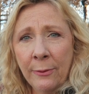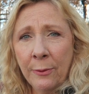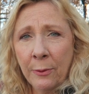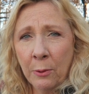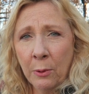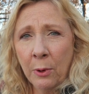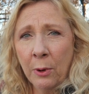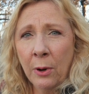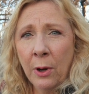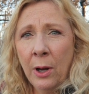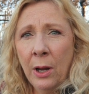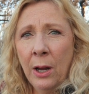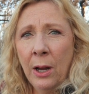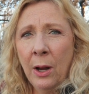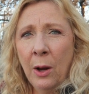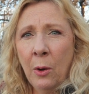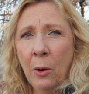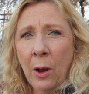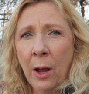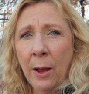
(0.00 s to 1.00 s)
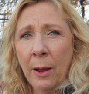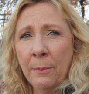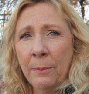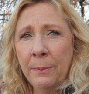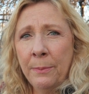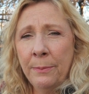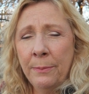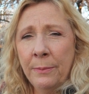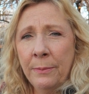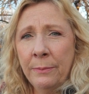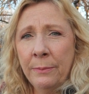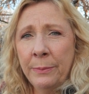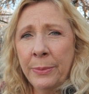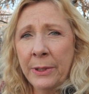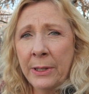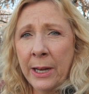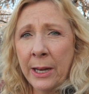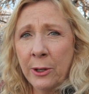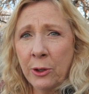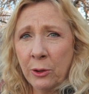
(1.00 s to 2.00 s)
for a
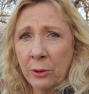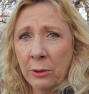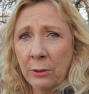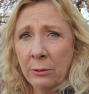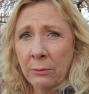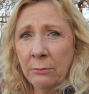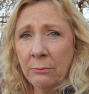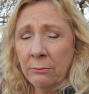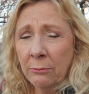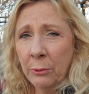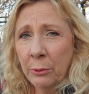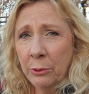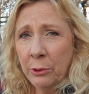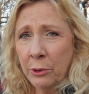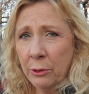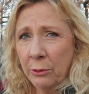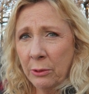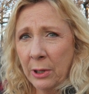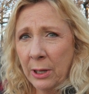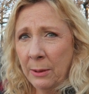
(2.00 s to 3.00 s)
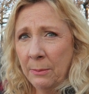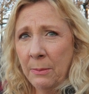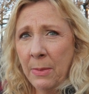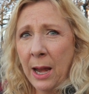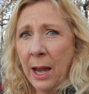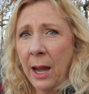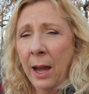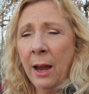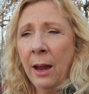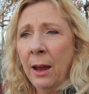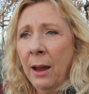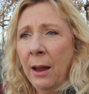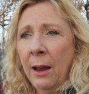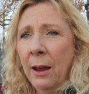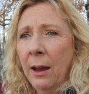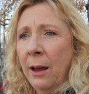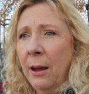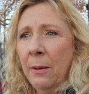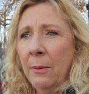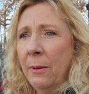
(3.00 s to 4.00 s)
potential rooster that may
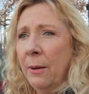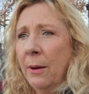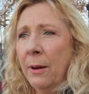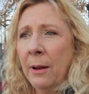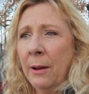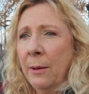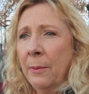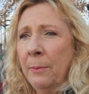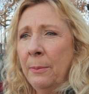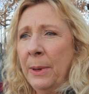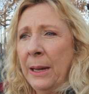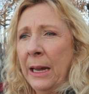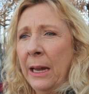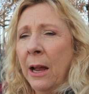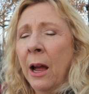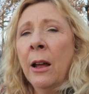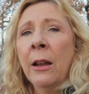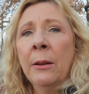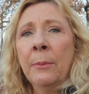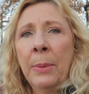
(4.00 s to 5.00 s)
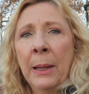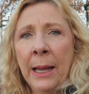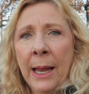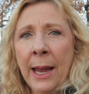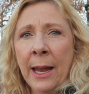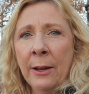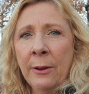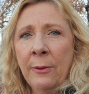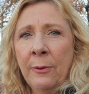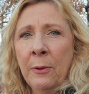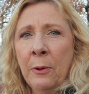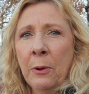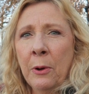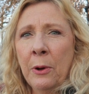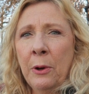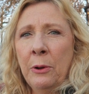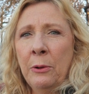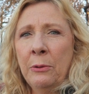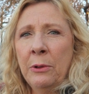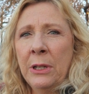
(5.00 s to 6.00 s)
be unplanned
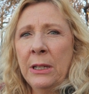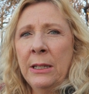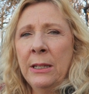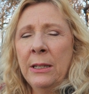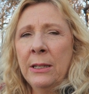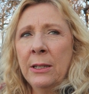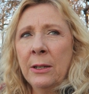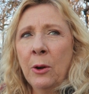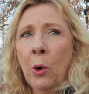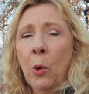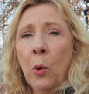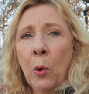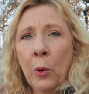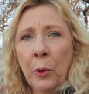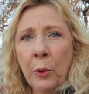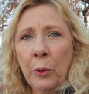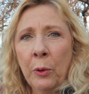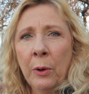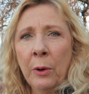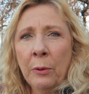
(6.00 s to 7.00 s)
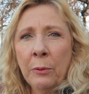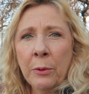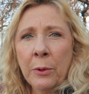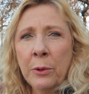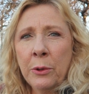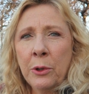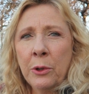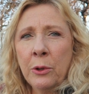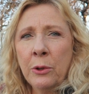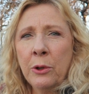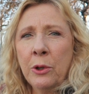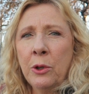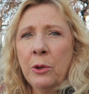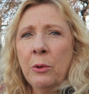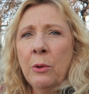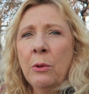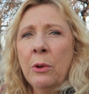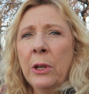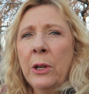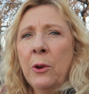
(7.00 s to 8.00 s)
for, you didn't order roosters,
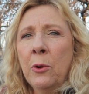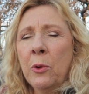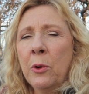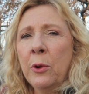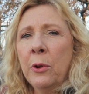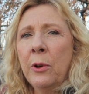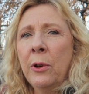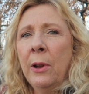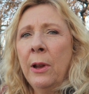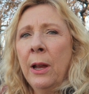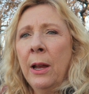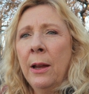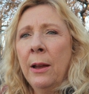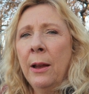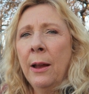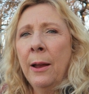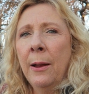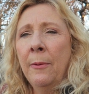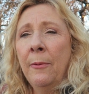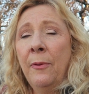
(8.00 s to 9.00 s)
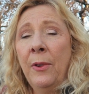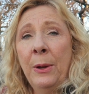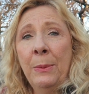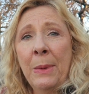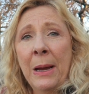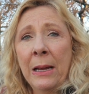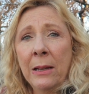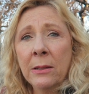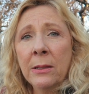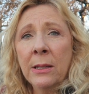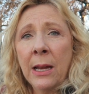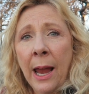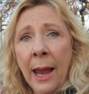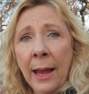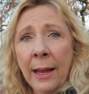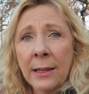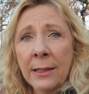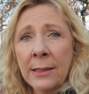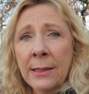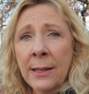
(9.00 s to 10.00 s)
you only ordered females,
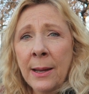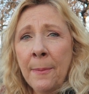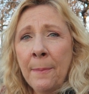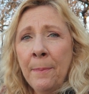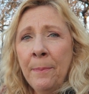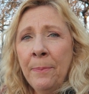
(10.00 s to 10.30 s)
hens,